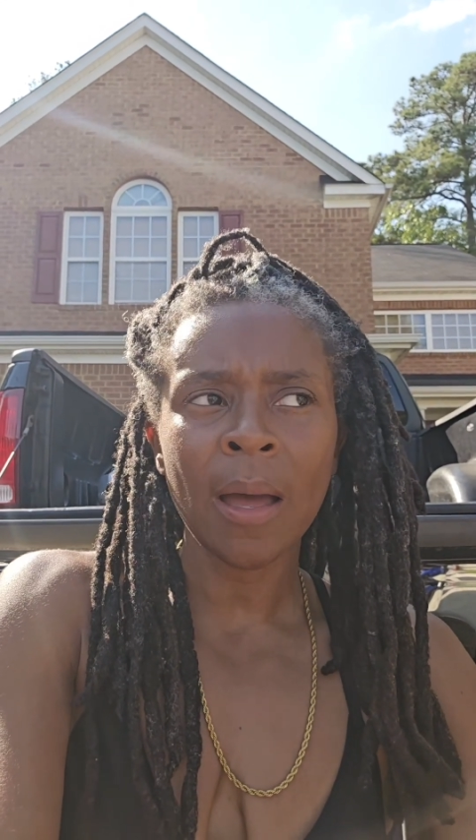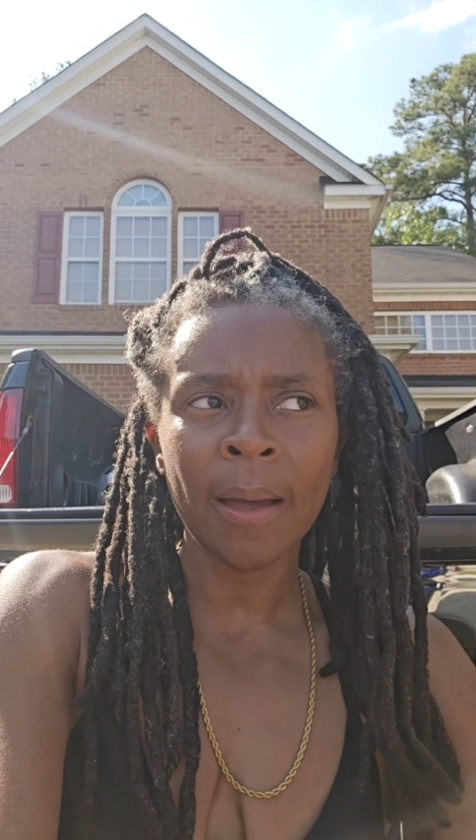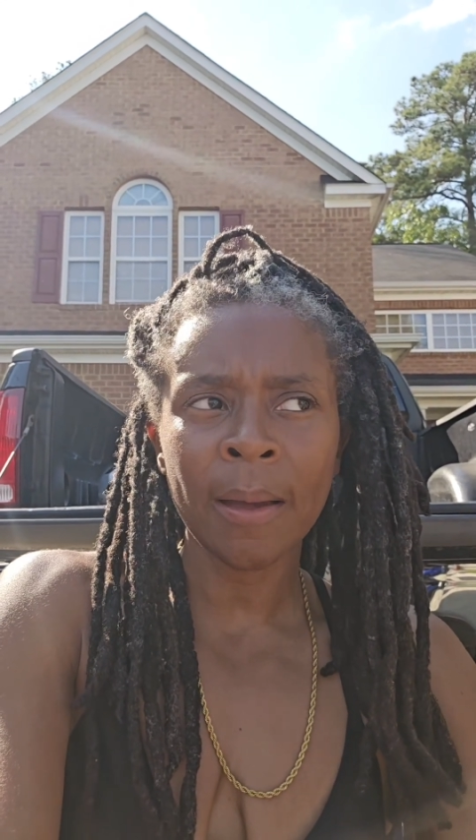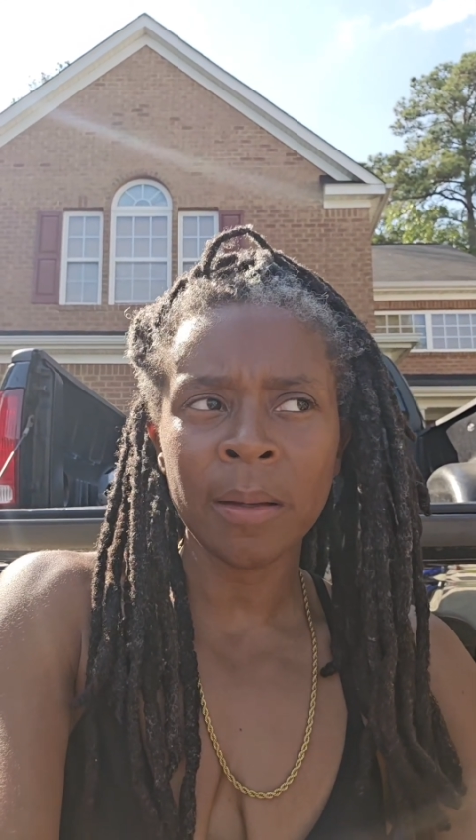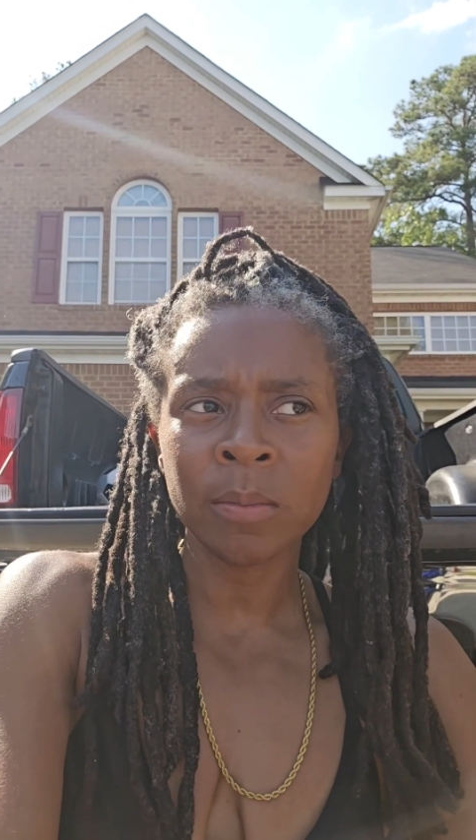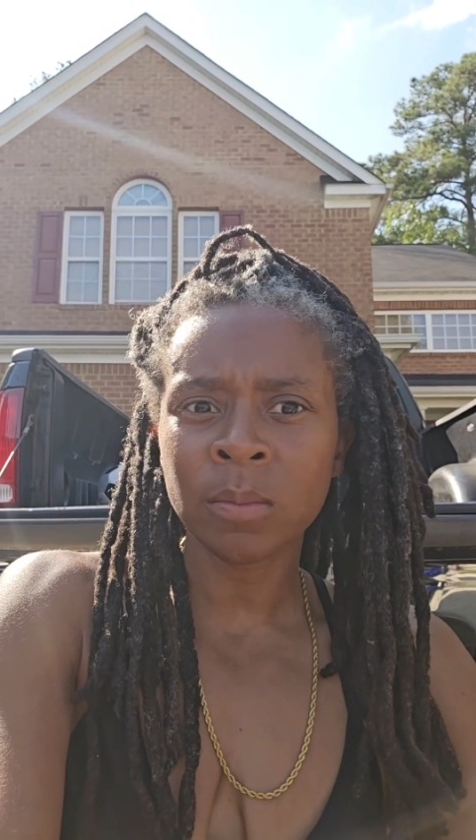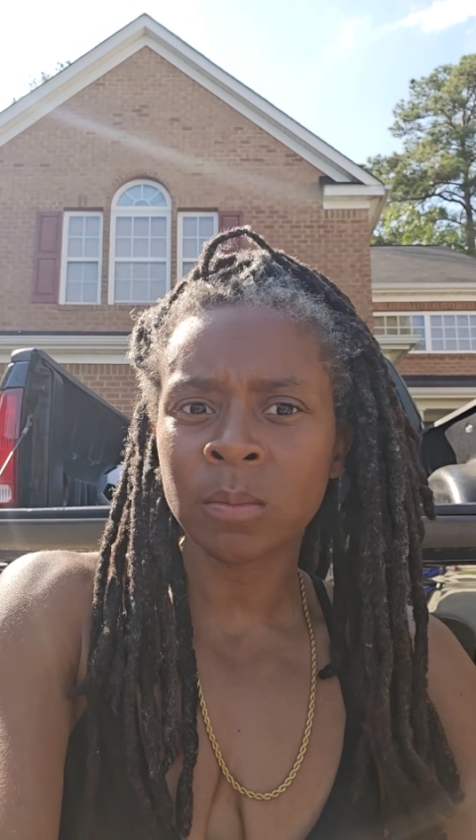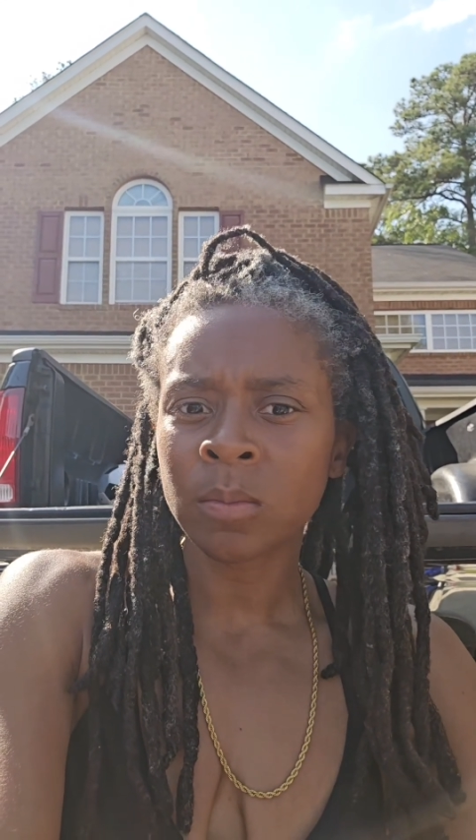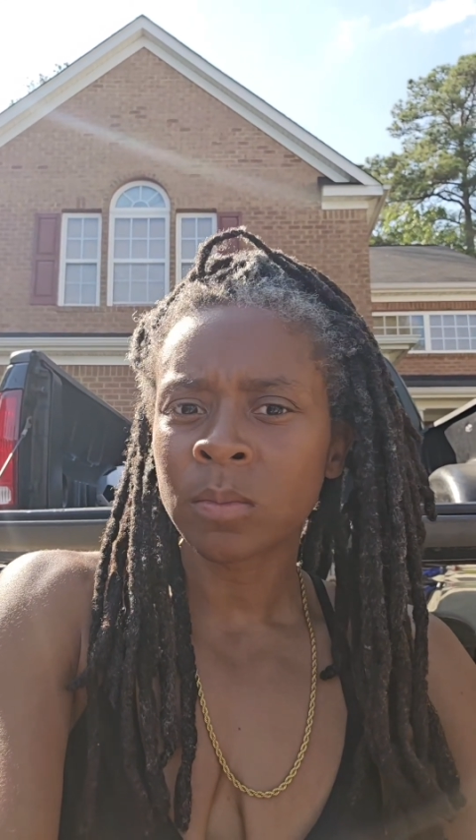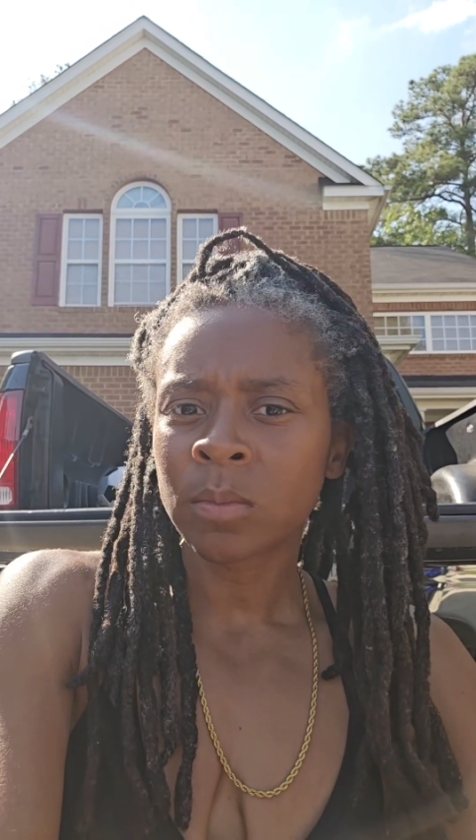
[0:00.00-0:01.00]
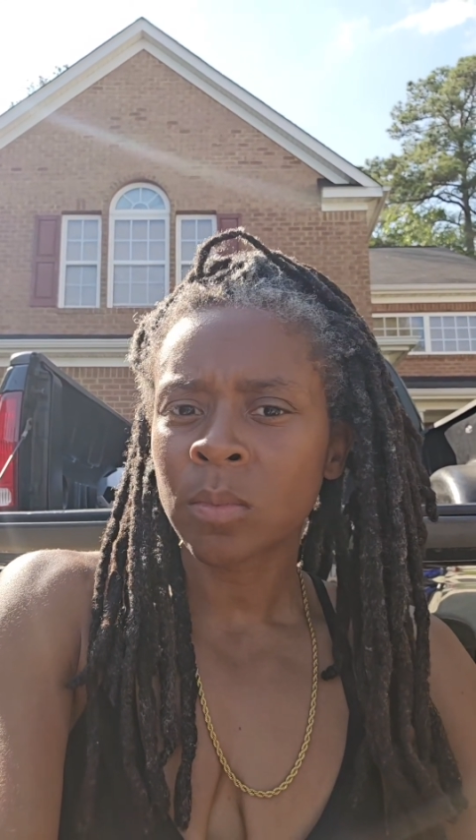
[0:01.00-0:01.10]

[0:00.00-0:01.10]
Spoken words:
And